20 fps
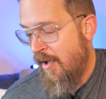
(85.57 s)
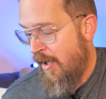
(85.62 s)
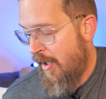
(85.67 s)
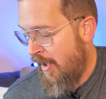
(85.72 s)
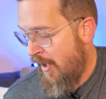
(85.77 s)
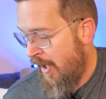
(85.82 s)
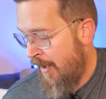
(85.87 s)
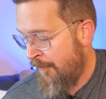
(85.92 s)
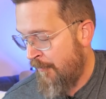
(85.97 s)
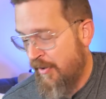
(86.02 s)

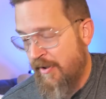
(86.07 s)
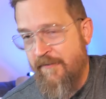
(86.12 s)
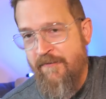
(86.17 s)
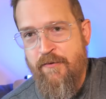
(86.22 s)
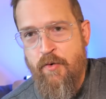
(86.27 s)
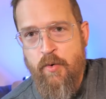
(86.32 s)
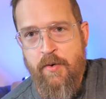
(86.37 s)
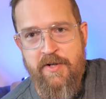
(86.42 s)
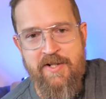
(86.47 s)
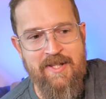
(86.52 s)
Uh, I'm looking
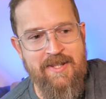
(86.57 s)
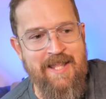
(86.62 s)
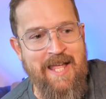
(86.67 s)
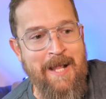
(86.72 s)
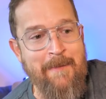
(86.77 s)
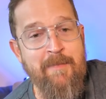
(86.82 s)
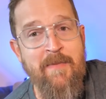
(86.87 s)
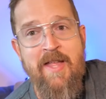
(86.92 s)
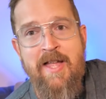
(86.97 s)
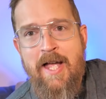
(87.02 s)
forward to
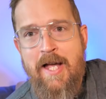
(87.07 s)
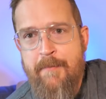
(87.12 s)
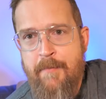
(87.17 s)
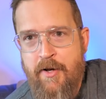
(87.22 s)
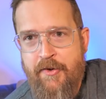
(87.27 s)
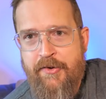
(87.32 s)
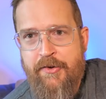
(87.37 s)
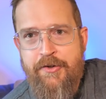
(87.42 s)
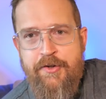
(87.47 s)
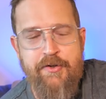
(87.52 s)
that. I'm
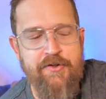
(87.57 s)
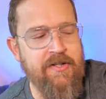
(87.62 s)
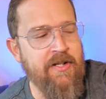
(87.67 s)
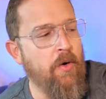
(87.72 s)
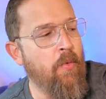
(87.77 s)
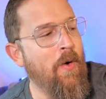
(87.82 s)
also using